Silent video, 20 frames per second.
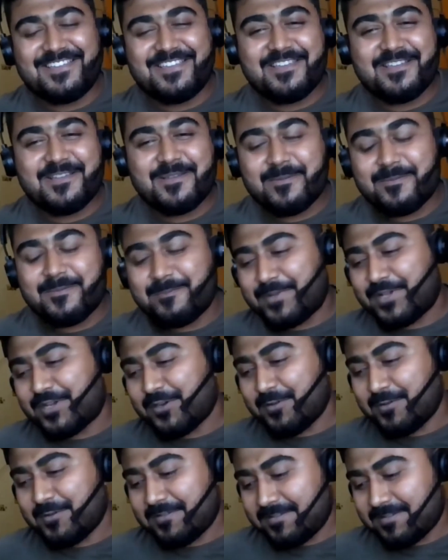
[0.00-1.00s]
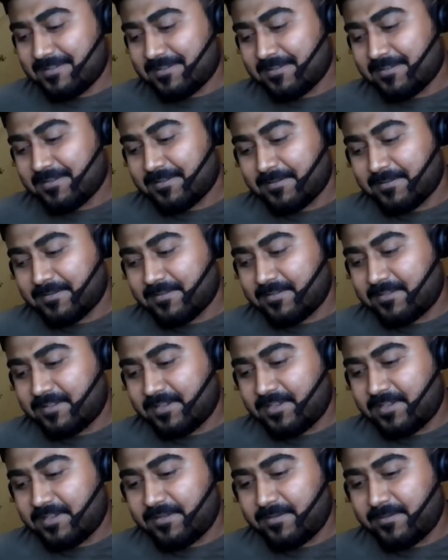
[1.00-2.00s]
yeah, because uh,
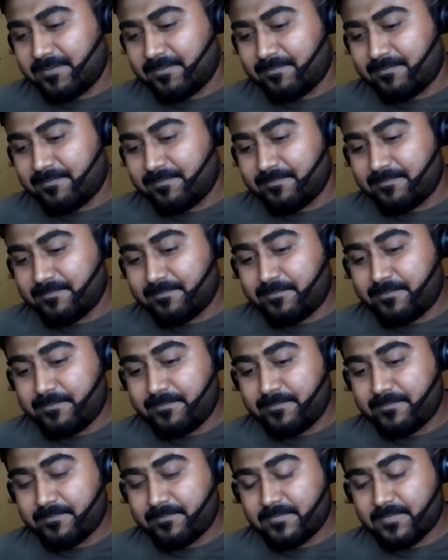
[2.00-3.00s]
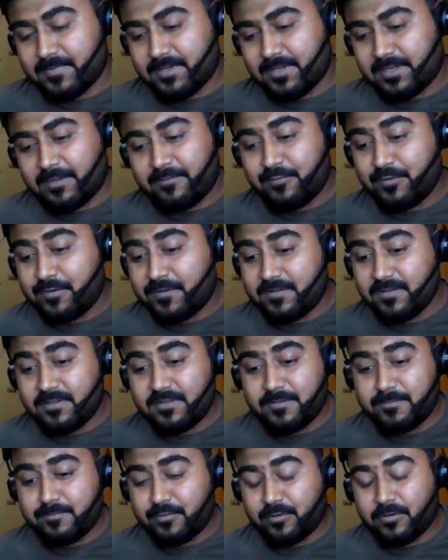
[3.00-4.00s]
the I would say
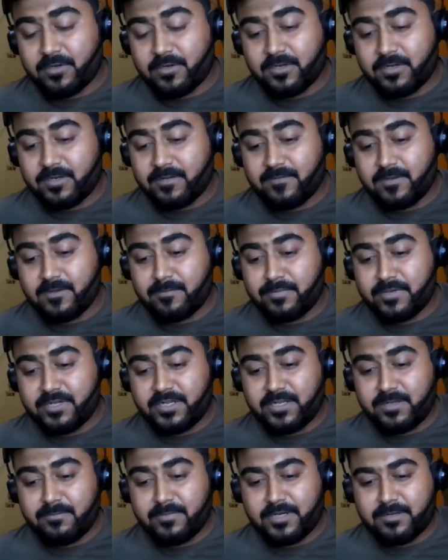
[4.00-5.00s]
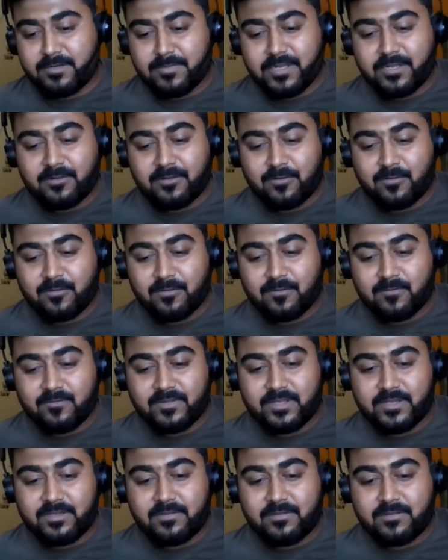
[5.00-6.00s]
the product development team at Microsoft
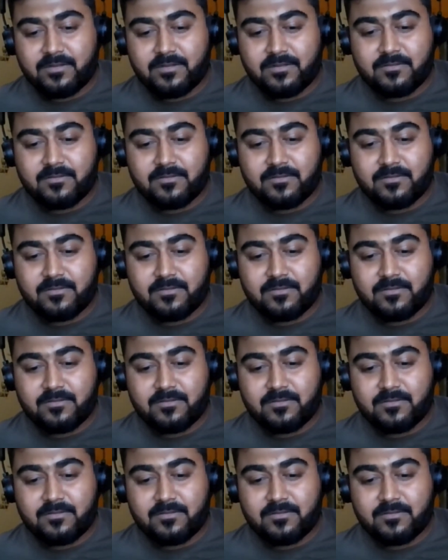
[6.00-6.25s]
they are